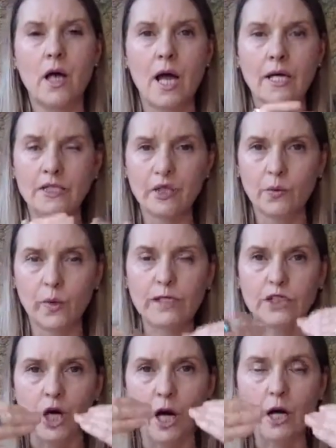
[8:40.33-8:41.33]
into which
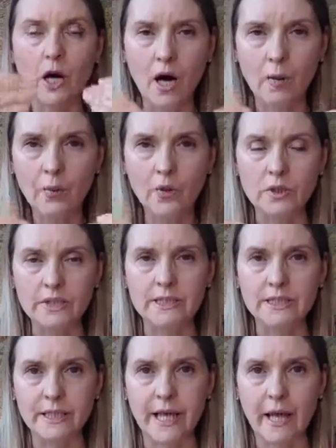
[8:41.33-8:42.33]
a couple
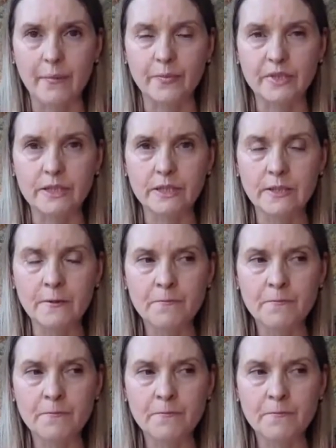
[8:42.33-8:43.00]
steps